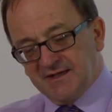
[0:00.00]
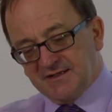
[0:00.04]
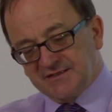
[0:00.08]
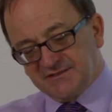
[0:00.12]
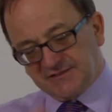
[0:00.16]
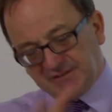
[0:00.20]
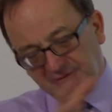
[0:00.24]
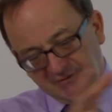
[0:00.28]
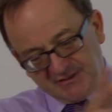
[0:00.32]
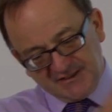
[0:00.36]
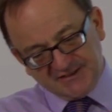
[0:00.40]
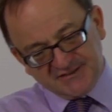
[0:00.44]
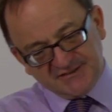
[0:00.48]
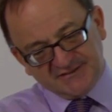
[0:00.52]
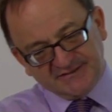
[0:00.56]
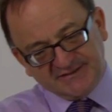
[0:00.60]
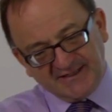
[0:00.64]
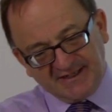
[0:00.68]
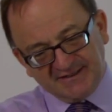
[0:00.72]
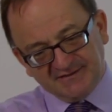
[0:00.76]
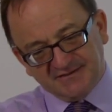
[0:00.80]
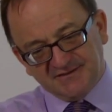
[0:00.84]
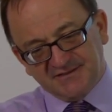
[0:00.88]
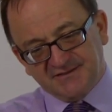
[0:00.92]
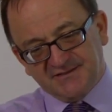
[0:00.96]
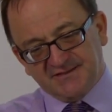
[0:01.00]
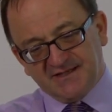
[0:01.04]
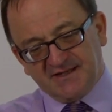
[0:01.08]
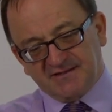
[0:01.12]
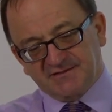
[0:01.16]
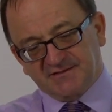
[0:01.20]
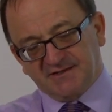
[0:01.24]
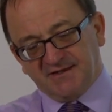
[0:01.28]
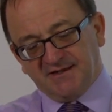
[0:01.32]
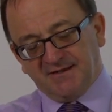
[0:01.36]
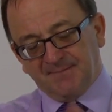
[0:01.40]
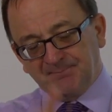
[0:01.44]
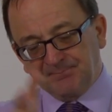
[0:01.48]
So our standard
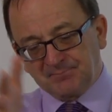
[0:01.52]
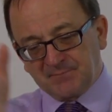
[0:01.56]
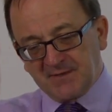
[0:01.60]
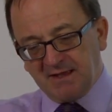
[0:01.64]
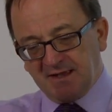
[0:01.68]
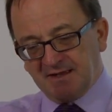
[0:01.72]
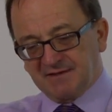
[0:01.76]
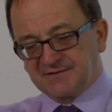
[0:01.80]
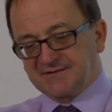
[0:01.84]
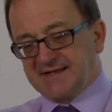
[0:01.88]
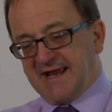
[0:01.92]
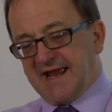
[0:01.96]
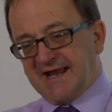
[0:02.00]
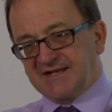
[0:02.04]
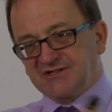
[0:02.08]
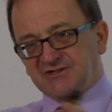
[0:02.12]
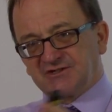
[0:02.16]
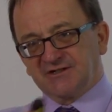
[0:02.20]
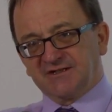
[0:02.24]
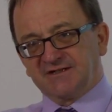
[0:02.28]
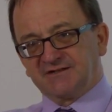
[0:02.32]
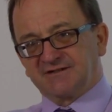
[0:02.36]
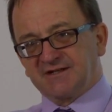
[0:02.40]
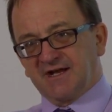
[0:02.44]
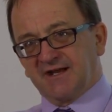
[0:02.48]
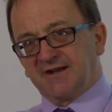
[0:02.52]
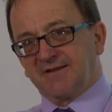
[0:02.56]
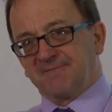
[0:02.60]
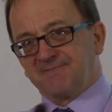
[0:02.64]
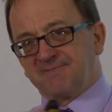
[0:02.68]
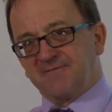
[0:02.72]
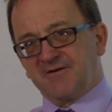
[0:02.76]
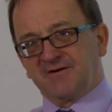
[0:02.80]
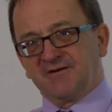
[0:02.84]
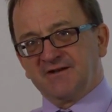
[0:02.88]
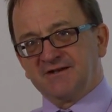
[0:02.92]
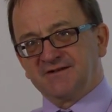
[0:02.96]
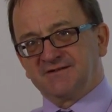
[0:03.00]
setter has actually done a
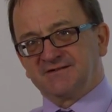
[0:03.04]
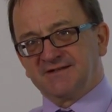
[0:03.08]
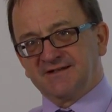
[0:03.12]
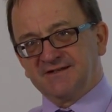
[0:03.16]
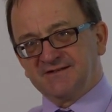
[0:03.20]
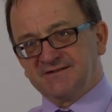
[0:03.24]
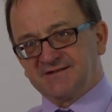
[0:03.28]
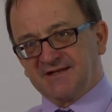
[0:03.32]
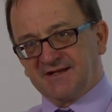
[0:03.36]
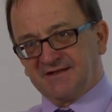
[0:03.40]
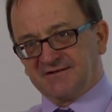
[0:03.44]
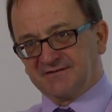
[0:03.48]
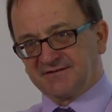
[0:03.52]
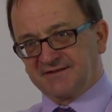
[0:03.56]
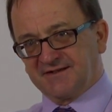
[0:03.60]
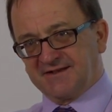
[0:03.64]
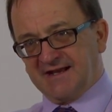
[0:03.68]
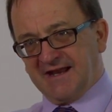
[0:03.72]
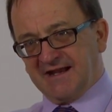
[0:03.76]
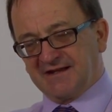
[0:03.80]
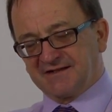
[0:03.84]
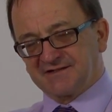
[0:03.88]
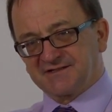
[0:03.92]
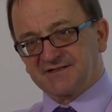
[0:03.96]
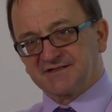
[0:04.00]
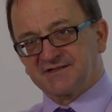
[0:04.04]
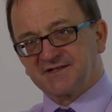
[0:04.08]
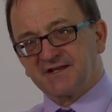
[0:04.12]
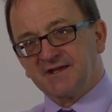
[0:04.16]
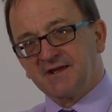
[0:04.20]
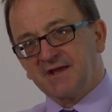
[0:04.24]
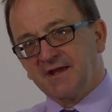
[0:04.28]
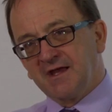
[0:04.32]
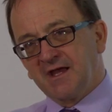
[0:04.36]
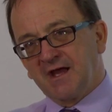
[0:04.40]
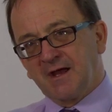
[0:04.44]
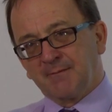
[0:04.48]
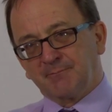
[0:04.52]
very detailed analysis
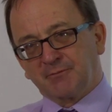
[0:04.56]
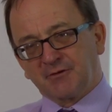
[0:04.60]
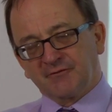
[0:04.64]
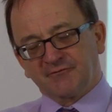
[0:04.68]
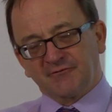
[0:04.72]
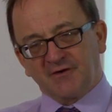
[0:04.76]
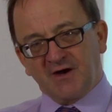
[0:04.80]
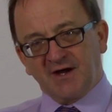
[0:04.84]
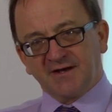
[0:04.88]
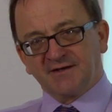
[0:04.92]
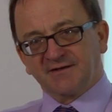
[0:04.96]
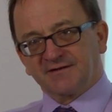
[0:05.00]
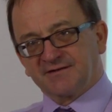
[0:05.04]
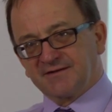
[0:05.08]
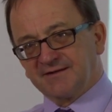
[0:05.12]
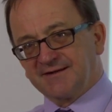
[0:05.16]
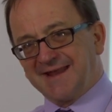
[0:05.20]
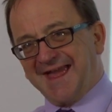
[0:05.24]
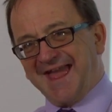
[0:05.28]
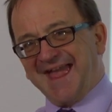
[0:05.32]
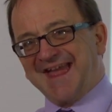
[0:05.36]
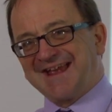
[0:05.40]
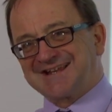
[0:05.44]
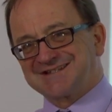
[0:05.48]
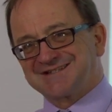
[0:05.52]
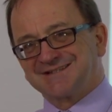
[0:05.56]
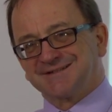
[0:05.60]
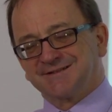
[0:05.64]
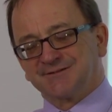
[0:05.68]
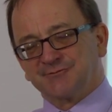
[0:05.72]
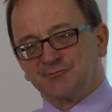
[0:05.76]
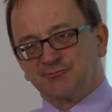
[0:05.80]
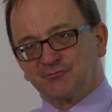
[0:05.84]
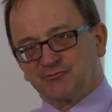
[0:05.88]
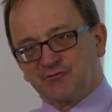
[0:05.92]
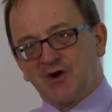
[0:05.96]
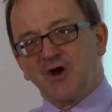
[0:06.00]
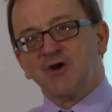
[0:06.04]
and provided an
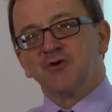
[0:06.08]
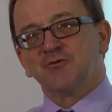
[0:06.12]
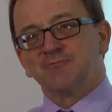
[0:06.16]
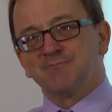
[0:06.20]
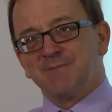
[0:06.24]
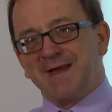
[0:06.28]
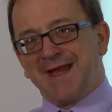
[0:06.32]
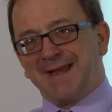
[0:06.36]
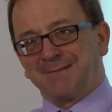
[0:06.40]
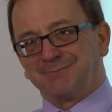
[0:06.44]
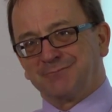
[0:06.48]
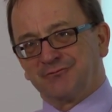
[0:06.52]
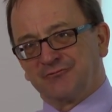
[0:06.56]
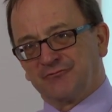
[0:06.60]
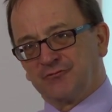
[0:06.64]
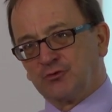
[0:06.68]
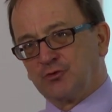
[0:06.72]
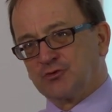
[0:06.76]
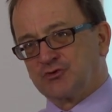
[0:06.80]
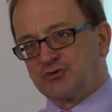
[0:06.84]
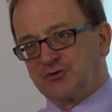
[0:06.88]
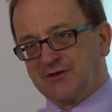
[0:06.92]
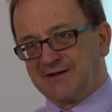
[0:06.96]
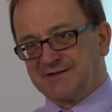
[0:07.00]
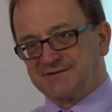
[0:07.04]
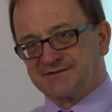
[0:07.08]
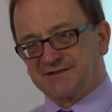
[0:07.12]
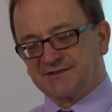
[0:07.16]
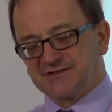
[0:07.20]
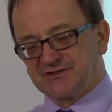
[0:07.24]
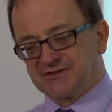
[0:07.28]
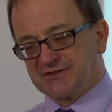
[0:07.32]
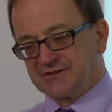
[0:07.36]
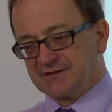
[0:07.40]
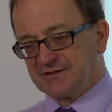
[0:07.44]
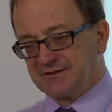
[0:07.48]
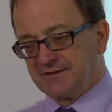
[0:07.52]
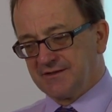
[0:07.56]
excellent roadmap for
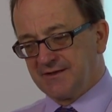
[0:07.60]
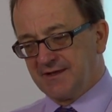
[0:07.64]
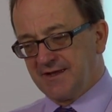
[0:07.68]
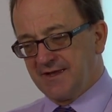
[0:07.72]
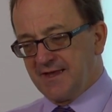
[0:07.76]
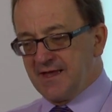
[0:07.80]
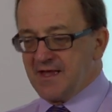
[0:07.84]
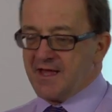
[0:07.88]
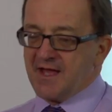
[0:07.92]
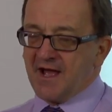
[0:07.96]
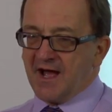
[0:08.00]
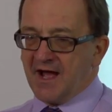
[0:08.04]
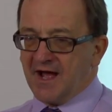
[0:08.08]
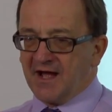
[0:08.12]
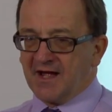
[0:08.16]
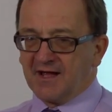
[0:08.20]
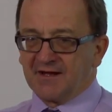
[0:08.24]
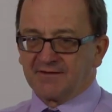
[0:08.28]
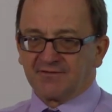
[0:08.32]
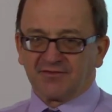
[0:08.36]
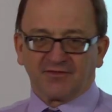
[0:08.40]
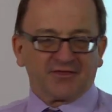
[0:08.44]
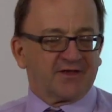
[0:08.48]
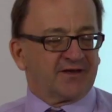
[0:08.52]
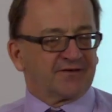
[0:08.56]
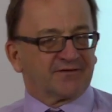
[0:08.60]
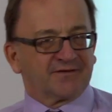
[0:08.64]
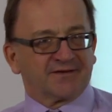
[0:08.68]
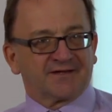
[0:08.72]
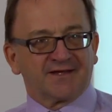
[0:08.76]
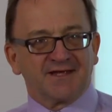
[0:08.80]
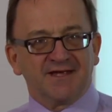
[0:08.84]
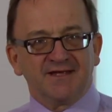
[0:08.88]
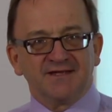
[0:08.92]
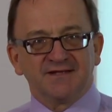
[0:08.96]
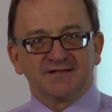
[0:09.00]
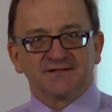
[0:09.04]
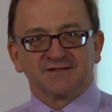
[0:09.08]
transition. Uh, I think the
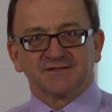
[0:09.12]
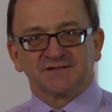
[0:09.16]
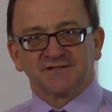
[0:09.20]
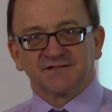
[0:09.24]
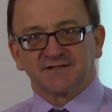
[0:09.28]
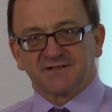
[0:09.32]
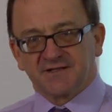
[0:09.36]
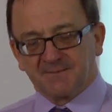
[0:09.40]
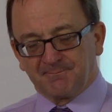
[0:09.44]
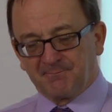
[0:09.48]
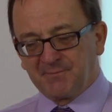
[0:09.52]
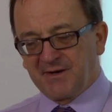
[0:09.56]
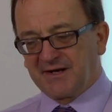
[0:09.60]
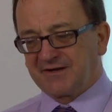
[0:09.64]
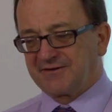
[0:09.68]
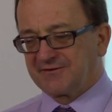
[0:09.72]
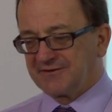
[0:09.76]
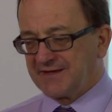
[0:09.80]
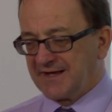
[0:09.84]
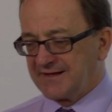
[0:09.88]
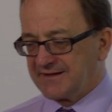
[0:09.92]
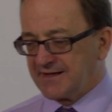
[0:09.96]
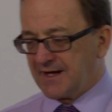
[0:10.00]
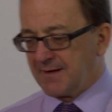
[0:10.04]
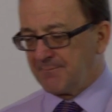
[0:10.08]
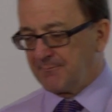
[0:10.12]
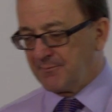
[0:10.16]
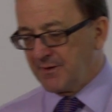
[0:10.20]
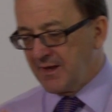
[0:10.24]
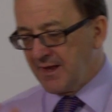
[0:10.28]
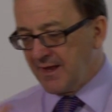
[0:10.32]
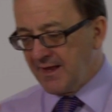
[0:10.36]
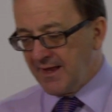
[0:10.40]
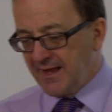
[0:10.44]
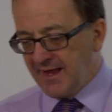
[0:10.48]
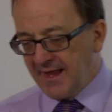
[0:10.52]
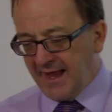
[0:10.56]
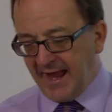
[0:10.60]
key is to pick that up
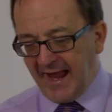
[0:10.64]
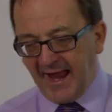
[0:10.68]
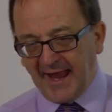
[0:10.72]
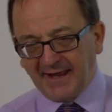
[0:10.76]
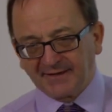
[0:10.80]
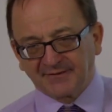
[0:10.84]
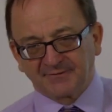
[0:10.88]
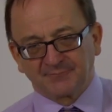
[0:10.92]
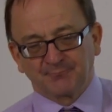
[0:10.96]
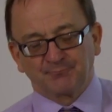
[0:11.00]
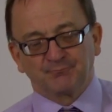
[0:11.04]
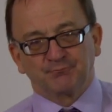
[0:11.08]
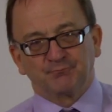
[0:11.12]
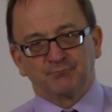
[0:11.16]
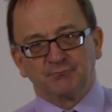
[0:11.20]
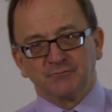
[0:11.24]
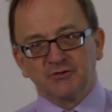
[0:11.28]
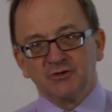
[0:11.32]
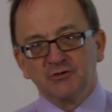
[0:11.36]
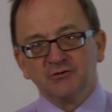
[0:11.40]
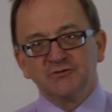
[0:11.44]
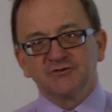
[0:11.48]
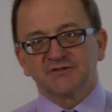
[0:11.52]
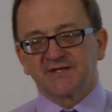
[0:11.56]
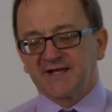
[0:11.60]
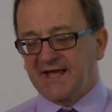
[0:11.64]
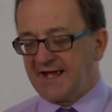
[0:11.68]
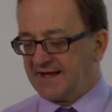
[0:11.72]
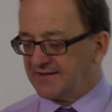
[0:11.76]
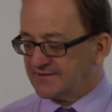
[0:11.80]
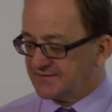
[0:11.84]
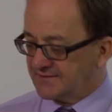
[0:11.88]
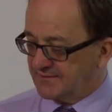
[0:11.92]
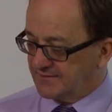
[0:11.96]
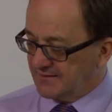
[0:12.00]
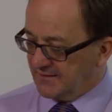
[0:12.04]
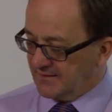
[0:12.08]
and use that